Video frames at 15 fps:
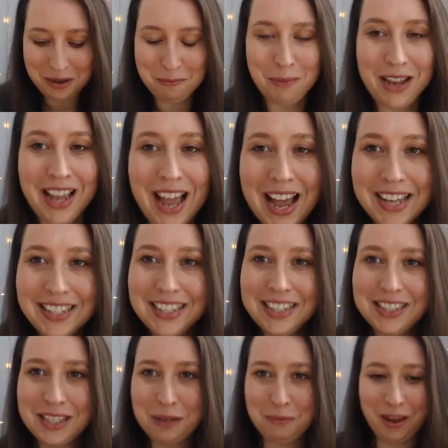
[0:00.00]
by adding
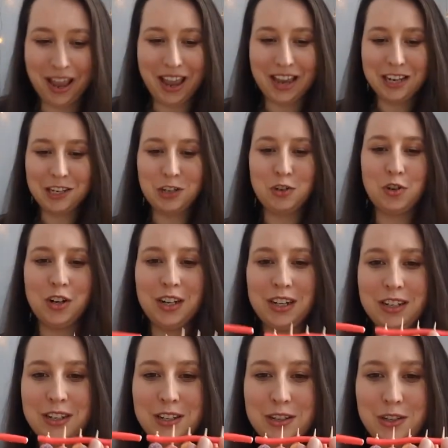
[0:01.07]
some extra
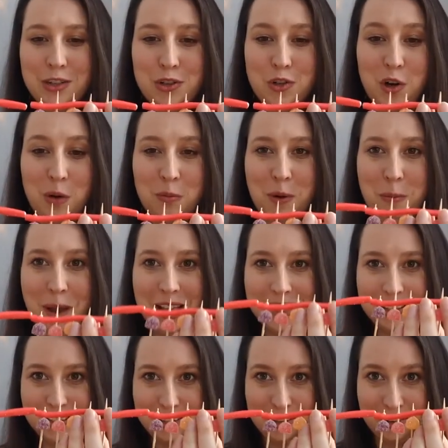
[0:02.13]
strawberry
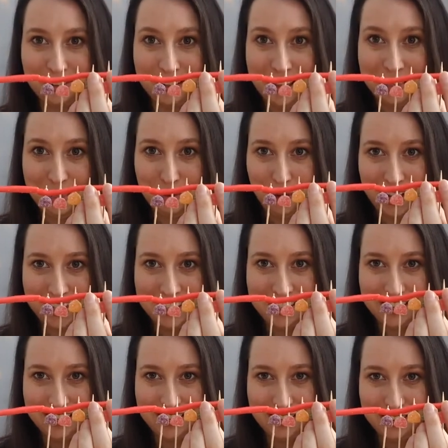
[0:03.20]
pencils on lengthwise.
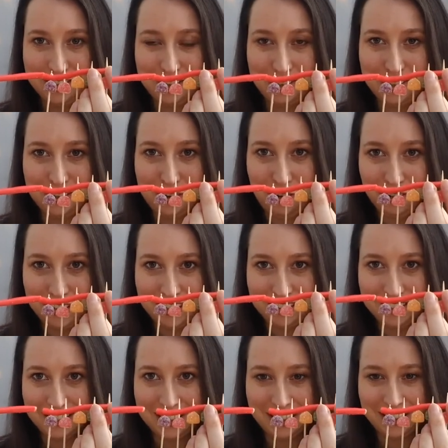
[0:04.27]
You can just use a cocktail
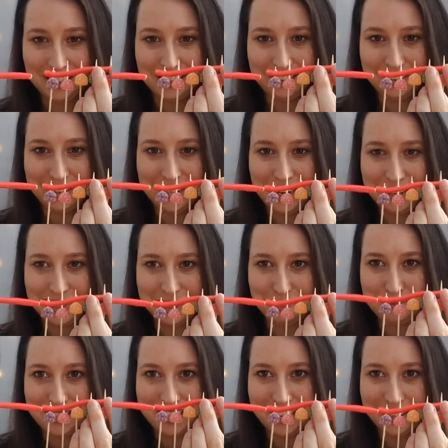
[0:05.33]
stick to attach them
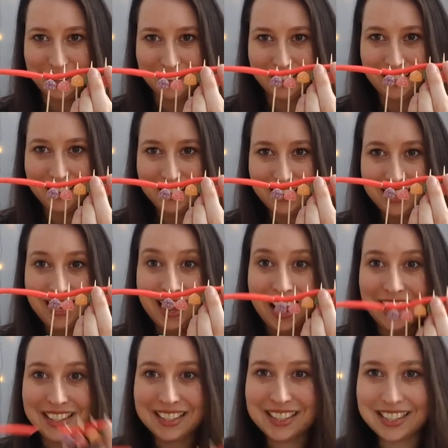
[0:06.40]
together
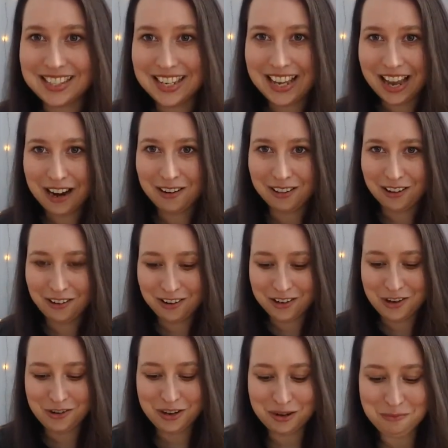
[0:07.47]
and see how long
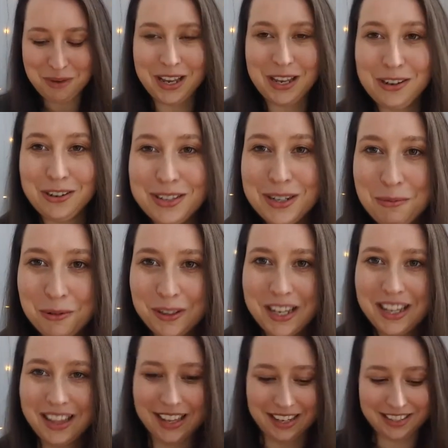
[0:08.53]
you can make your double
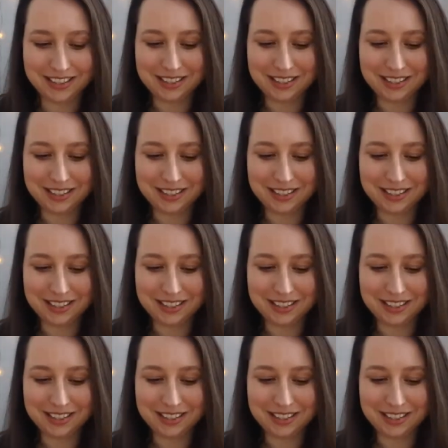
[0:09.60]
helix.